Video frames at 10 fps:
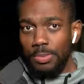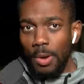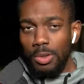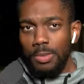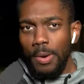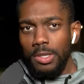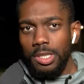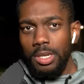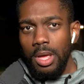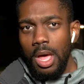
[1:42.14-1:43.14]

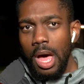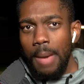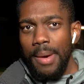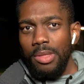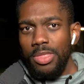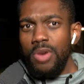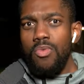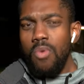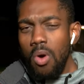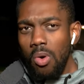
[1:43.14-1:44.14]
spokesperson about their
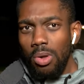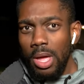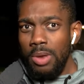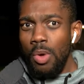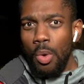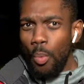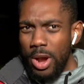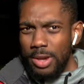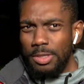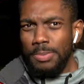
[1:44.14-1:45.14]
role and
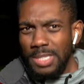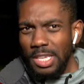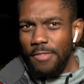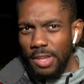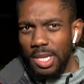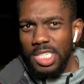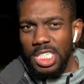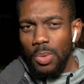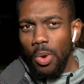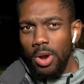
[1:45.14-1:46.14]
where specifically
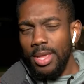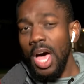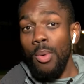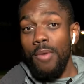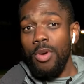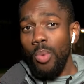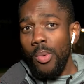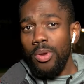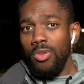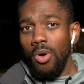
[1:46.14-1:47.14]
she worked. However, we
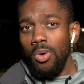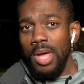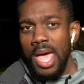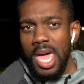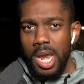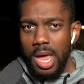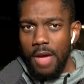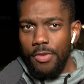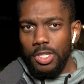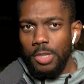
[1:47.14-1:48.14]
were told in an
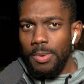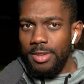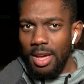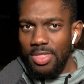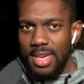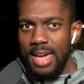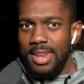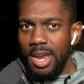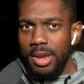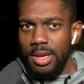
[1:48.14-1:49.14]
effort to protect the
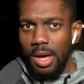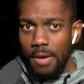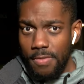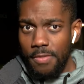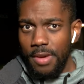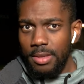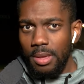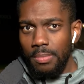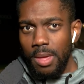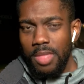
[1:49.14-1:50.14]
identity of the
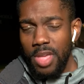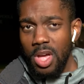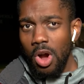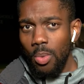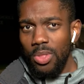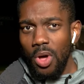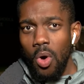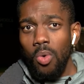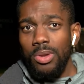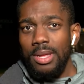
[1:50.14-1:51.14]
victim, they are
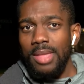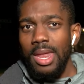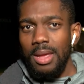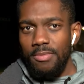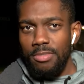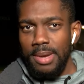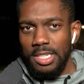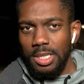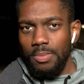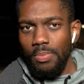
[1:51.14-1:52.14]
withholding that
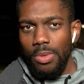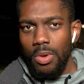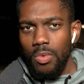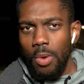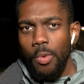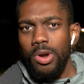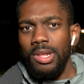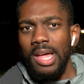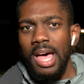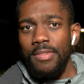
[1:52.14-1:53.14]
information. Reporting
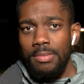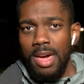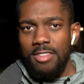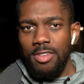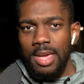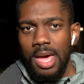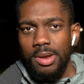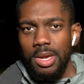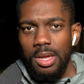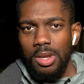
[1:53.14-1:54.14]
live in Madison
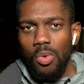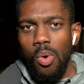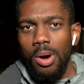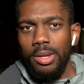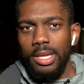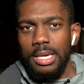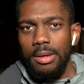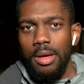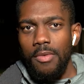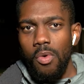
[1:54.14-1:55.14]
County, DeQuan Lee,
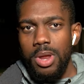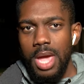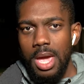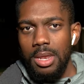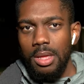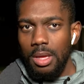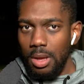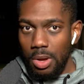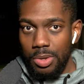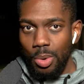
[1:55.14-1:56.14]
48,
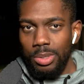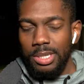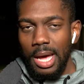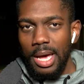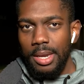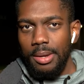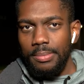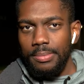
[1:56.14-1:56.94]
on your side.